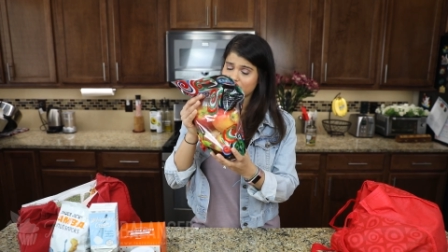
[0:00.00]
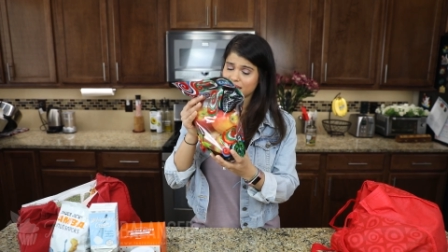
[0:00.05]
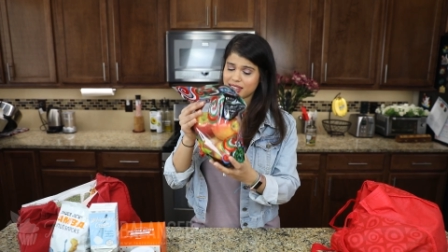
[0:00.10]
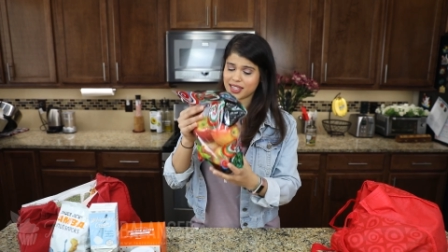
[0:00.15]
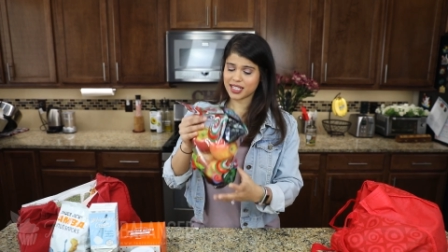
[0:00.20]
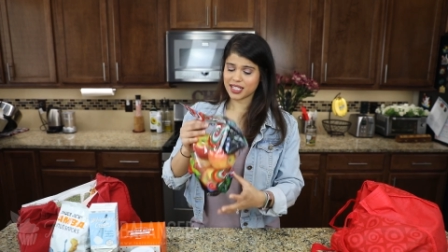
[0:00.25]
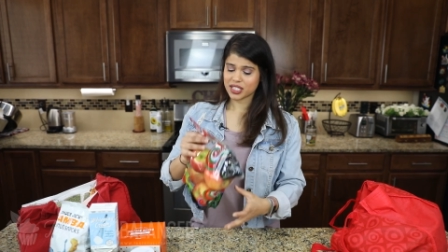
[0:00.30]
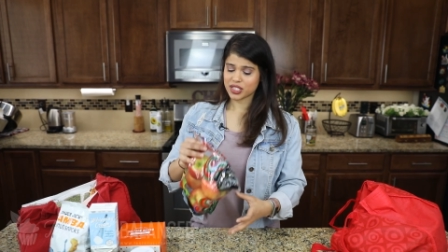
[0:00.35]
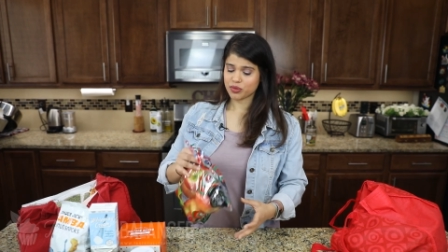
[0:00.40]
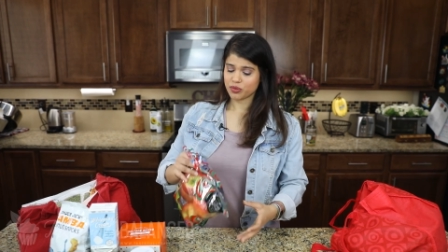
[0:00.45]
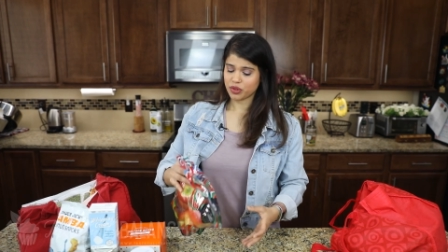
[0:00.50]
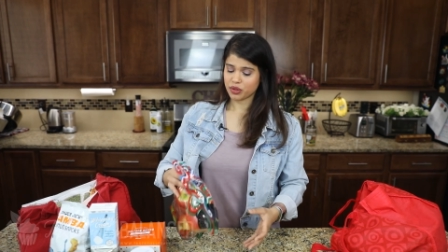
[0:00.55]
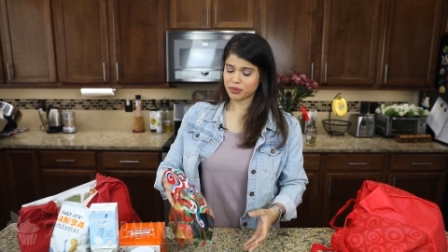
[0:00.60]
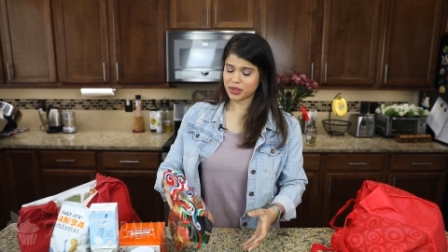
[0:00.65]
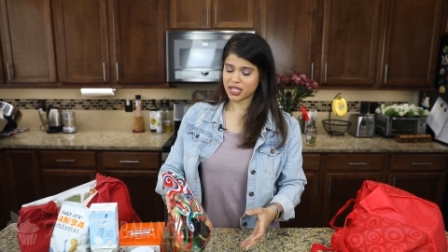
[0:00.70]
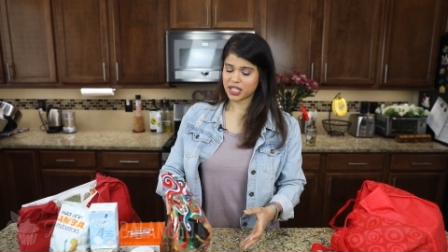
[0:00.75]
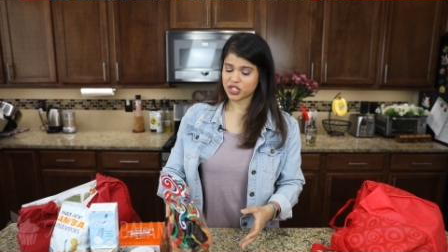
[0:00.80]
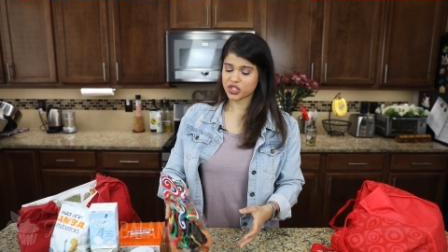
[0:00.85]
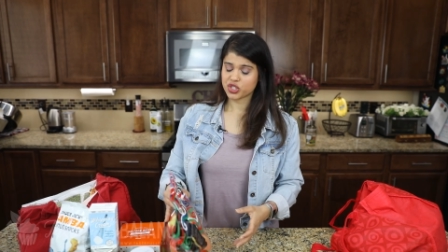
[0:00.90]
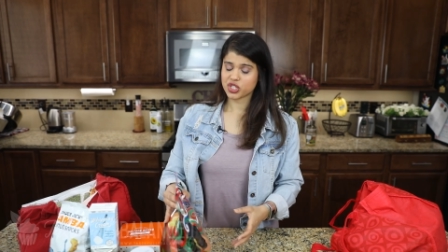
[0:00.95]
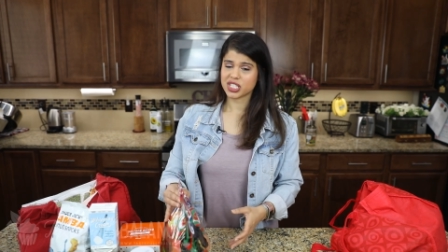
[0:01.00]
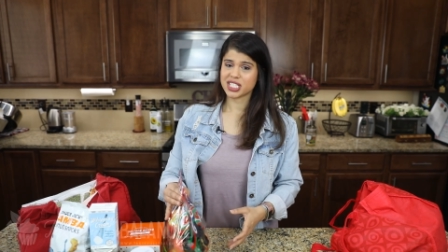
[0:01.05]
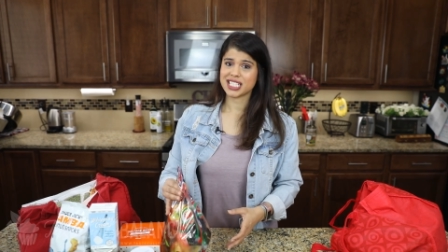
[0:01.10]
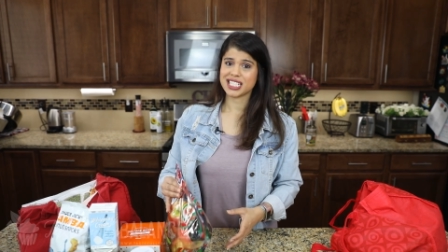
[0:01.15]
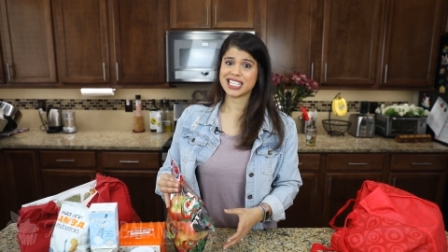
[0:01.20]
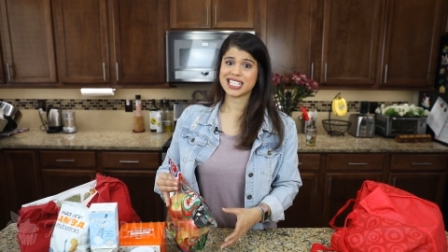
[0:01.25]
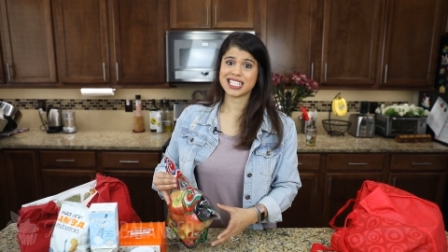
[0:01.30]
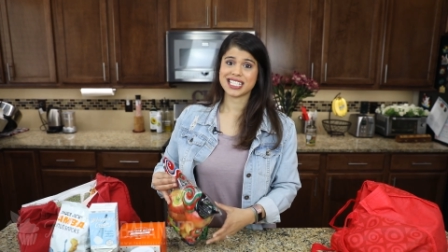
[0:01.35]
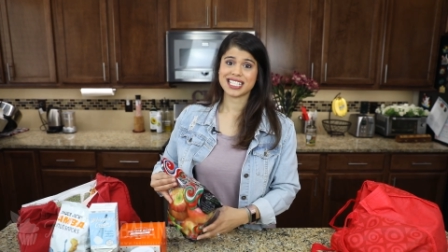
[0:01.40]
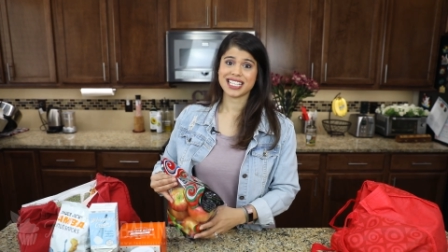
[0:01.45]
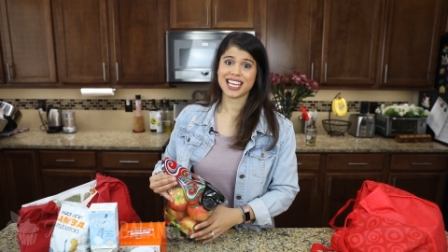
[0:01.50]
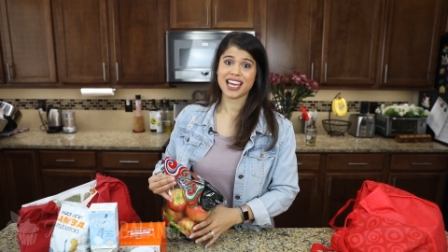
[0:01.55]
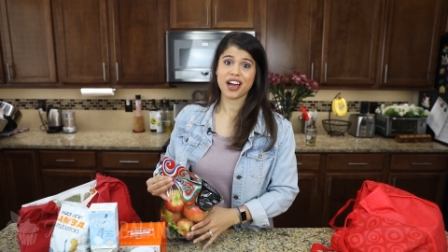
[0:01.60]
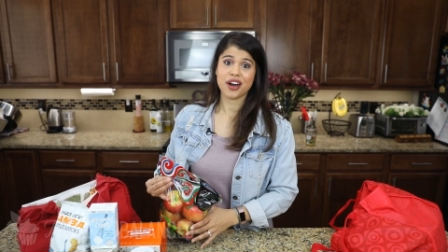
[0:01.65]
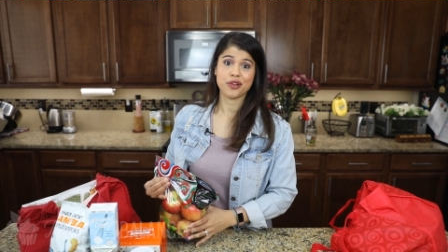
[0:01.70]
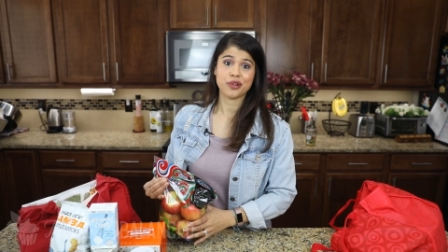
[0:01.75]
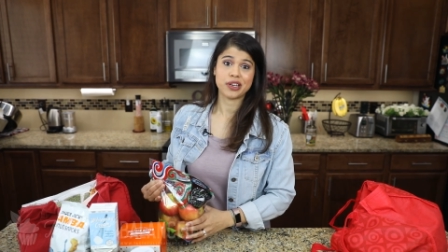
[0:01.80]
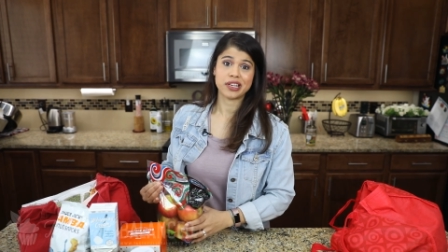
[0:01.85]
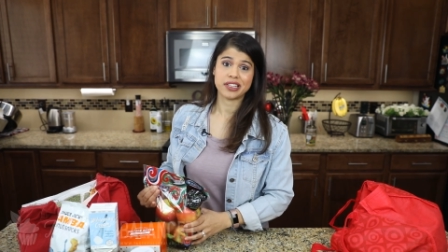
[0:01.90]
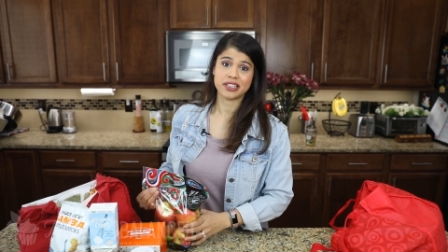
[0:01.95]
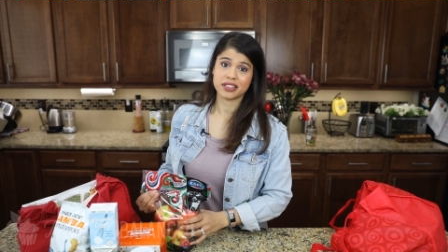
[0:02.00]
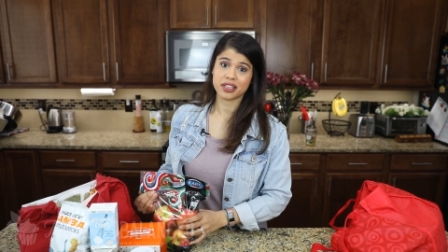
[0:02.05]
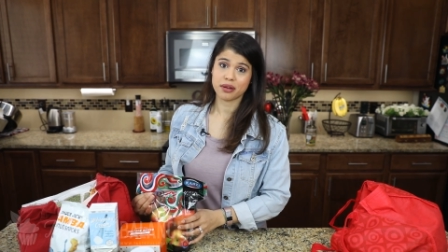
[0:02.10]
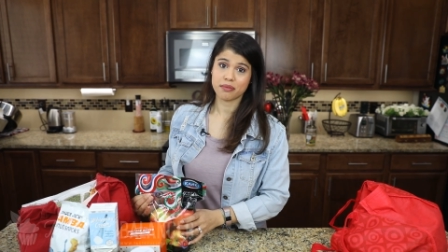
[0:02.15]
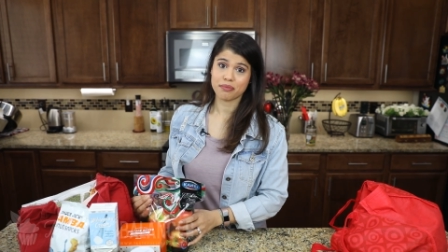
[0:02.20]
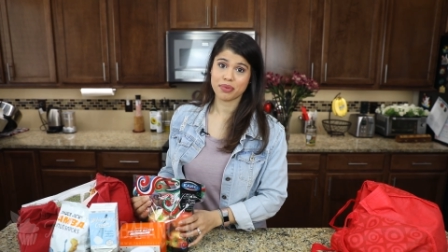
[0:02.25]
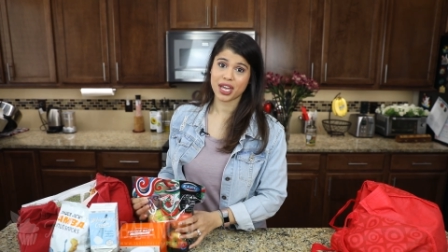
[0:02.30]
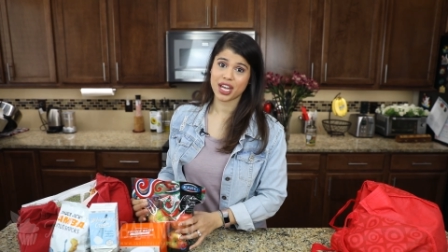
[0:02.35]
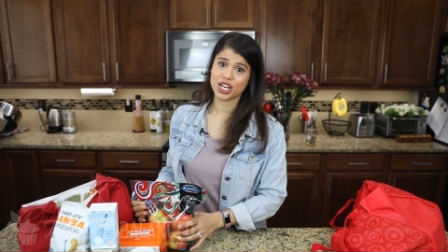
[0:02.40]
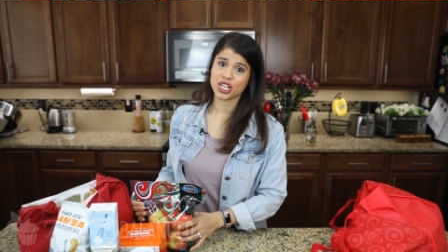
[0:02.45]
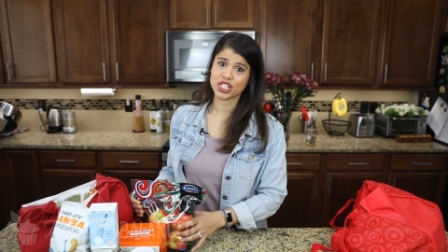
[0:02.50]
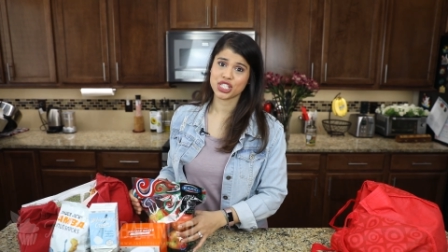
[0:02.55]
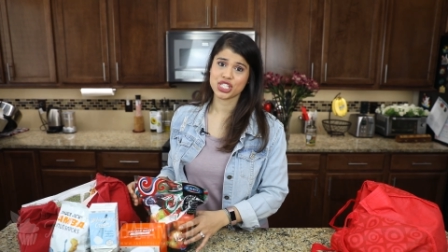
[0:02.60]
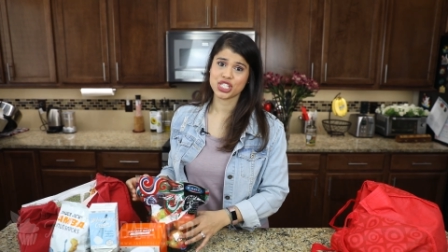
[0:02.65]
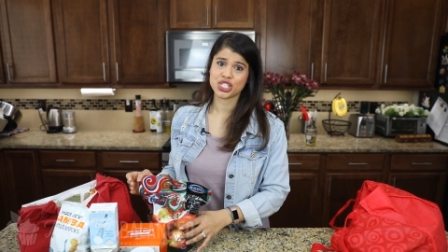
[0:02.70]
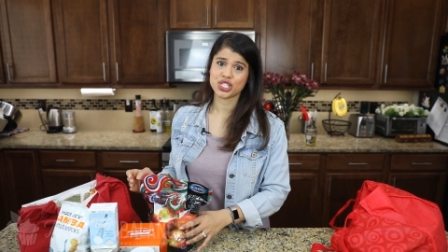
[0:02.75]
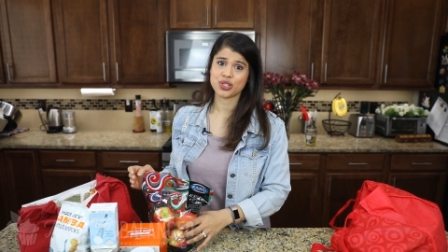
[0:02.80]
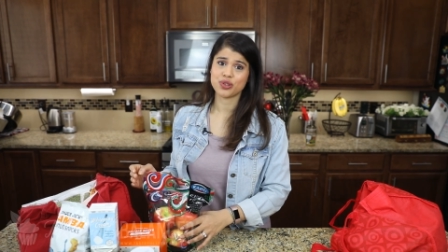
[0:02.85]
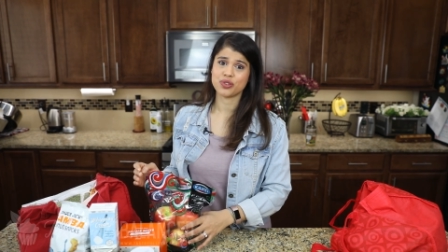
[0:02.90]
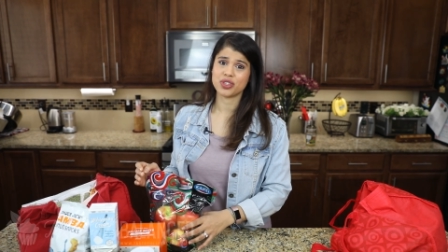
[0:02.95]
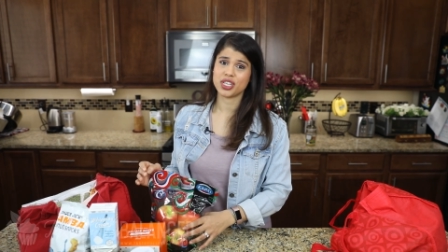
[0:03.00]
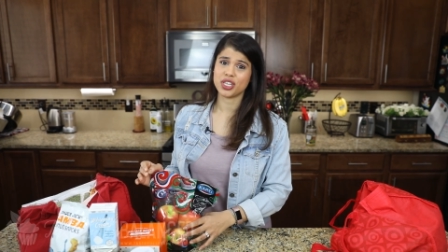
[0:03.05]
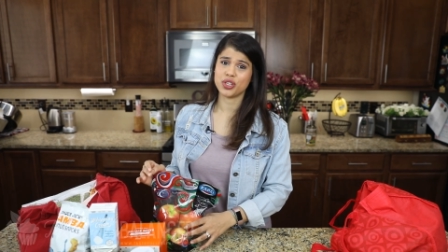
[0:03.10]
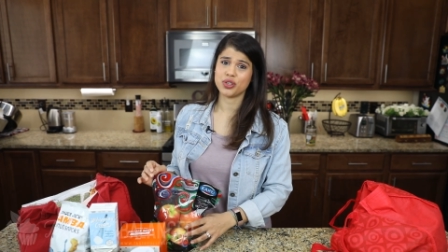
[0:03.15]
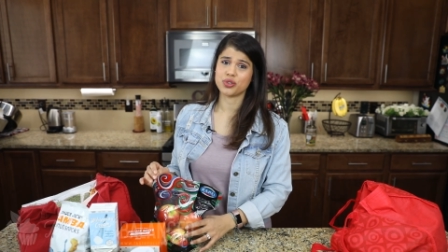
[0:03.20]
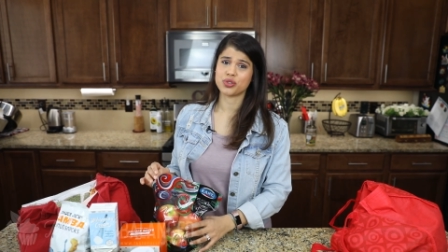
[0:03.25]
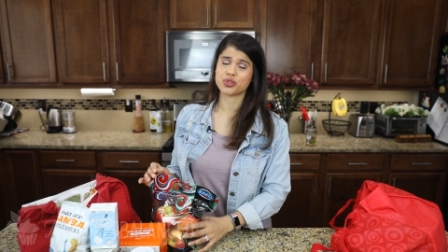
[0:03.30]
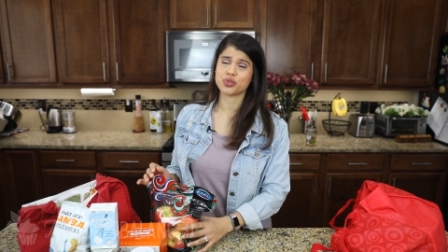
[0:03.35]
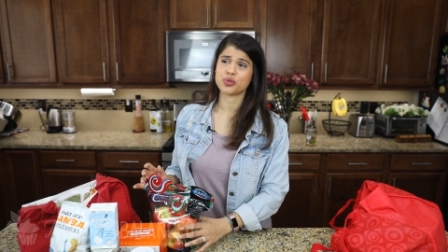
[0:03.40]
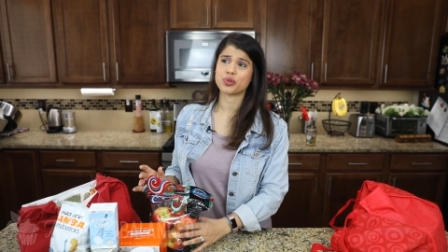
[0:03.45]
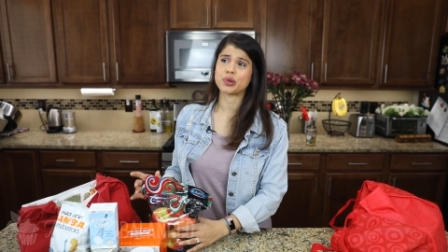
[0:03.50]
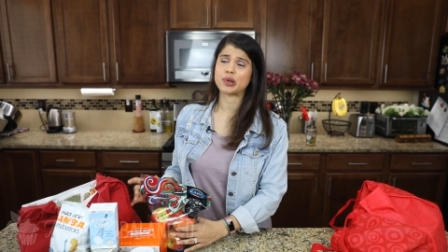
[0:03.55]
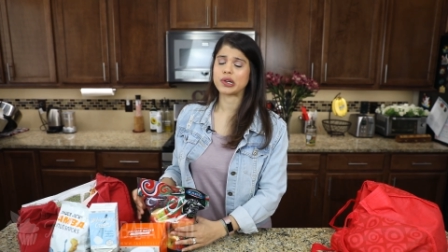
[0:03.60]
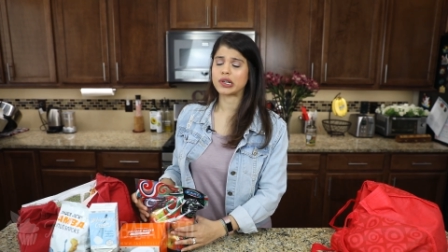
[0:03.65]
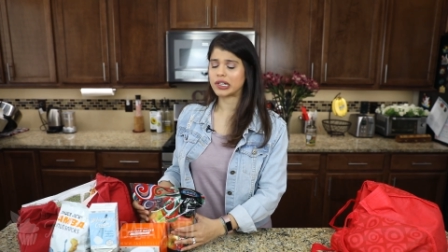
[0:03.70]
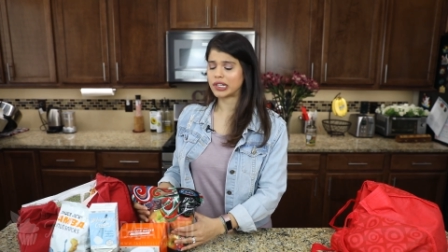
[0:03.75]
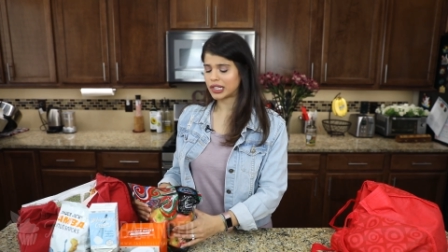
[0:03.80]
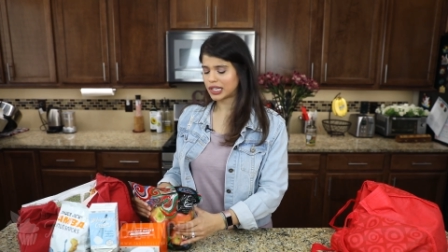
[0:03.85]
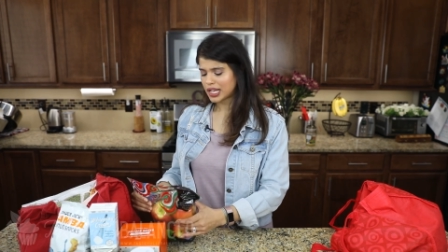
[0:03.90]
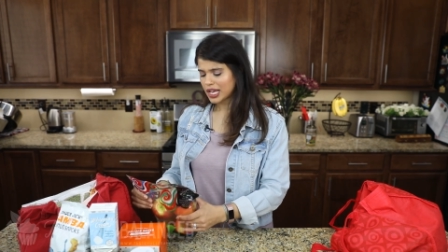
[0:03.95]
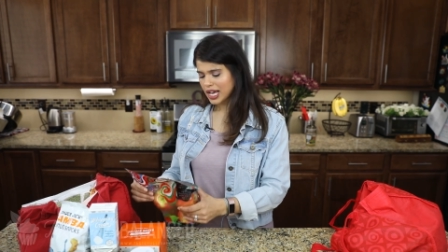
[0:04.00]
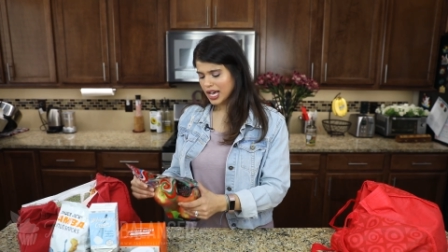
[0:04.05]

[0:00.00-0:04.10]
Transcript: this will be interesting to see how it compares to the usual.